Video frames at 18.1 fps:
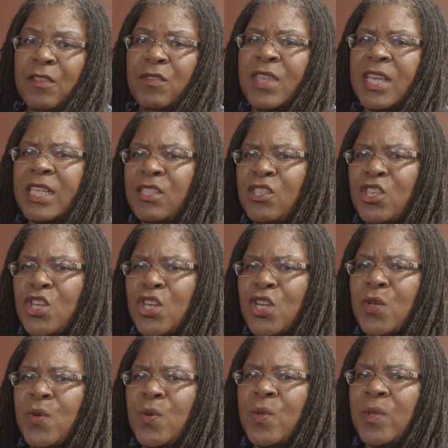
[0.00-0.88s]
This
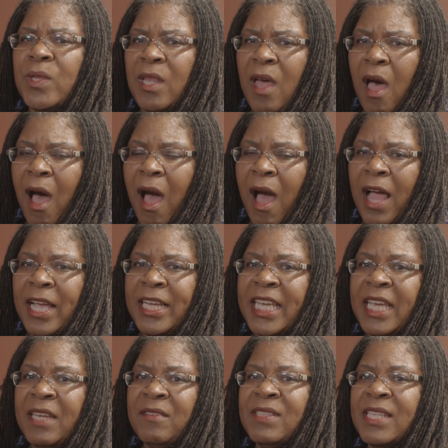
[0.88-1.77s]
new law
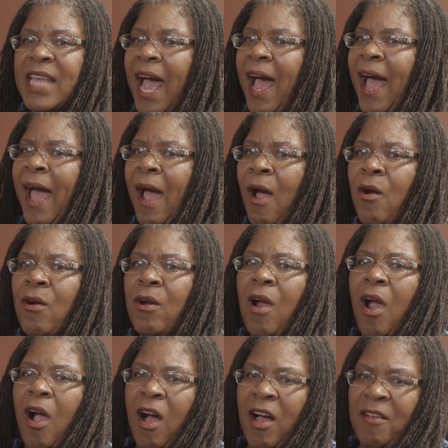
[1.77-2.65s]
gives
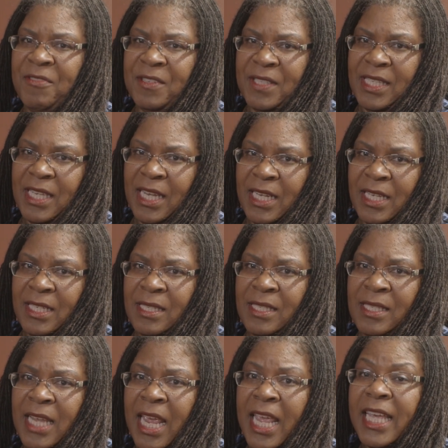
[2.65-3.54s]
our
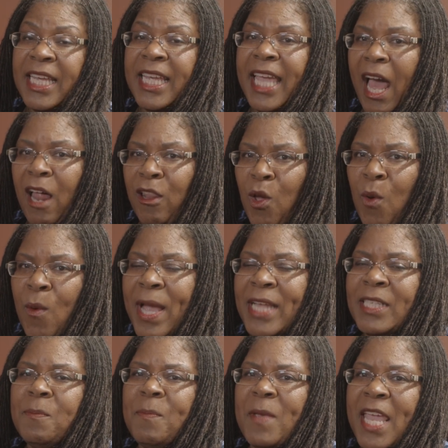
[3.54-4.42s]
offices,
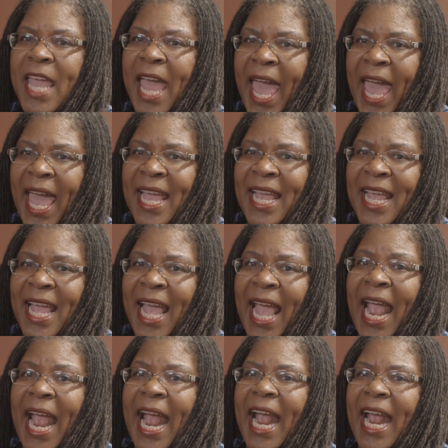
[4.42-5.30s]
CalOSBA
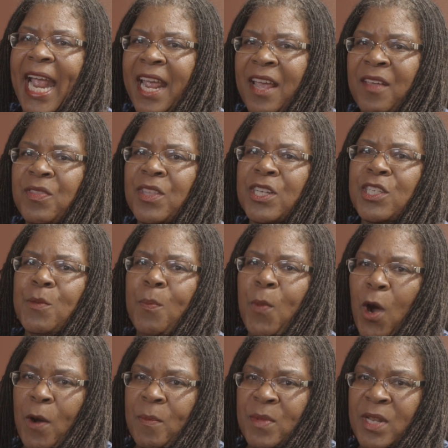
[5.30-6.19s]
and the
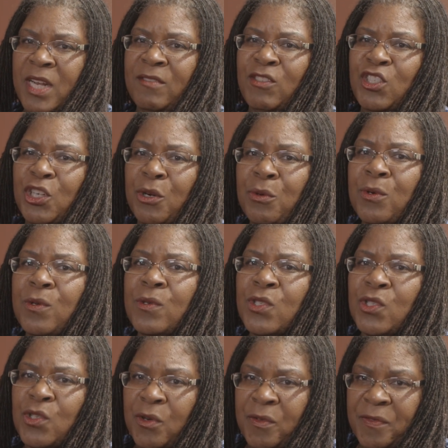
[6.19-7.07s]
Department of General
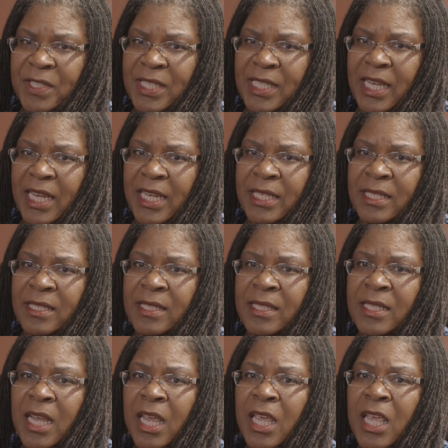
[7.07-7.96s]

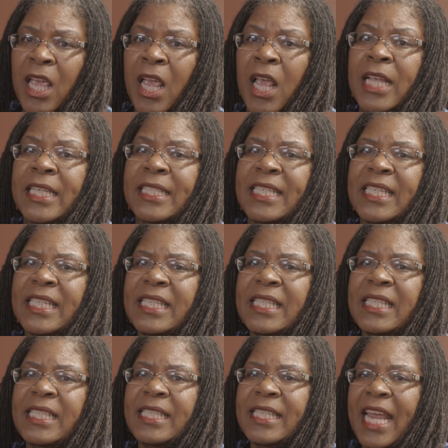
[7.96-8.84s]
Services,
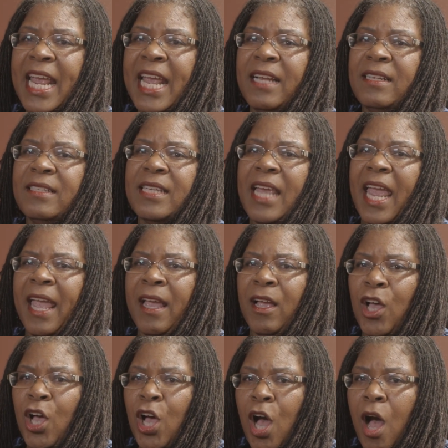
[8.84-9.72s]
distinct
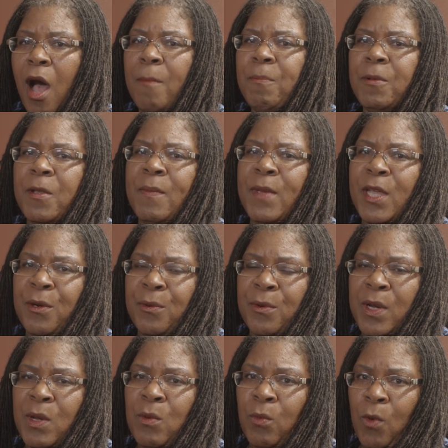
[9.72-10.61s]
and
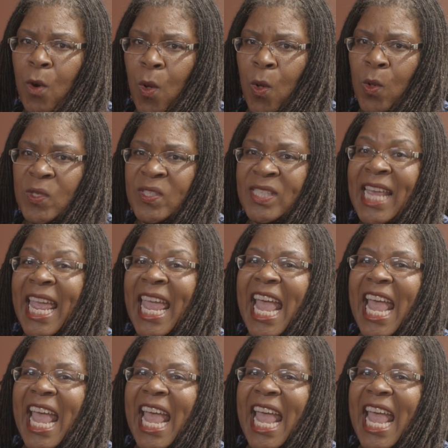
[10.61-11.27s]
complementary roles